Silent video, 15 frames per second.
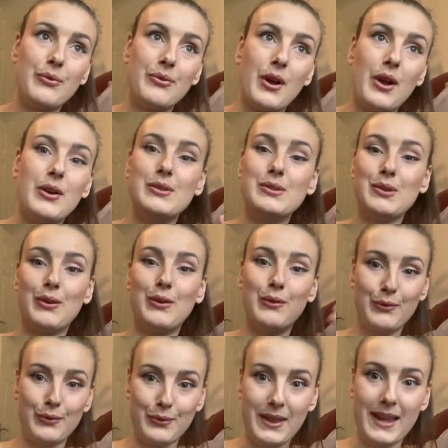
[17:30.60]
those sort
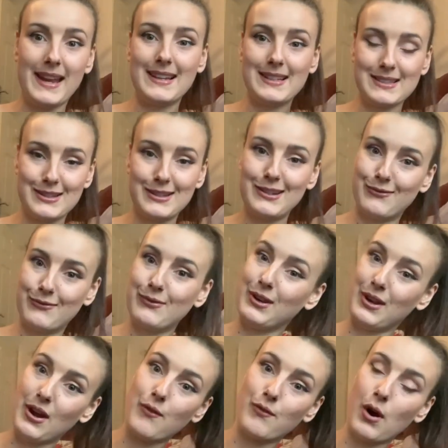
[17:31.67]
of things
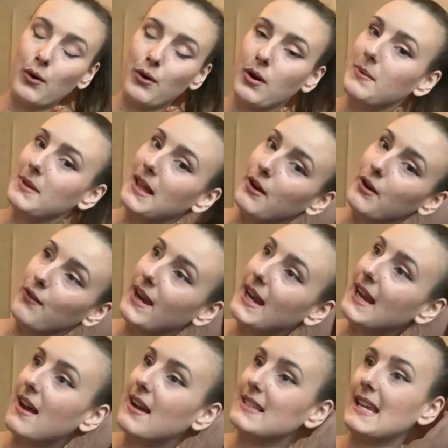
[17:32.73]
you know roll on without you
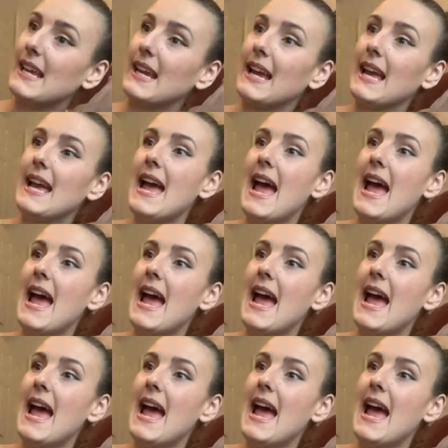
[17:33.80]
realizing